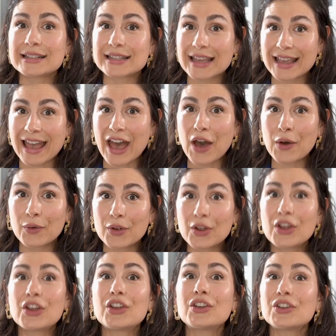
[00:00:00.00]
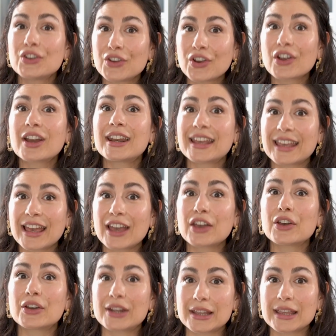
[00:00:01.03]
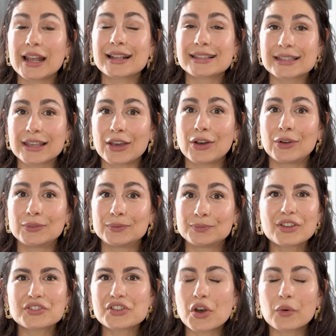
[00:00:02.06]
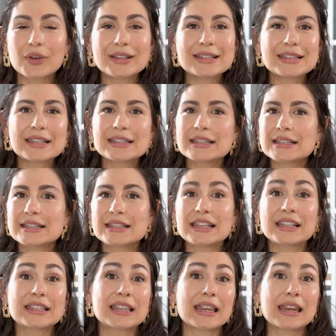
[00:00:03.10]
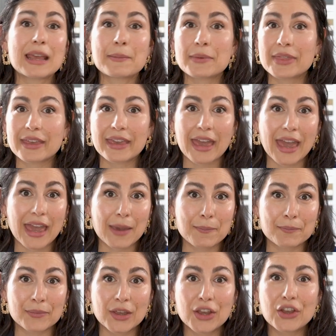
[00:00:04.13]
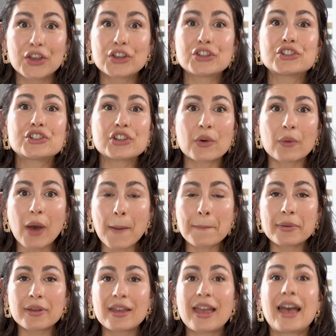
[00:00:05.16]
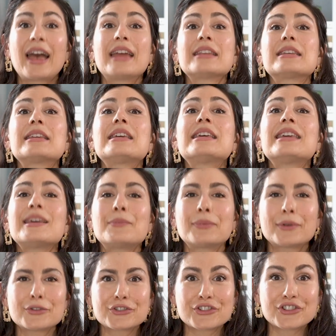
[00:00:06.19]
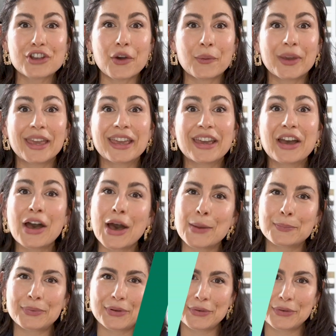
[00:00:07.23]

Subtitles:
day out, you're gonna get good at that skill. So consistency is the name of the game. Show up and keep showing up.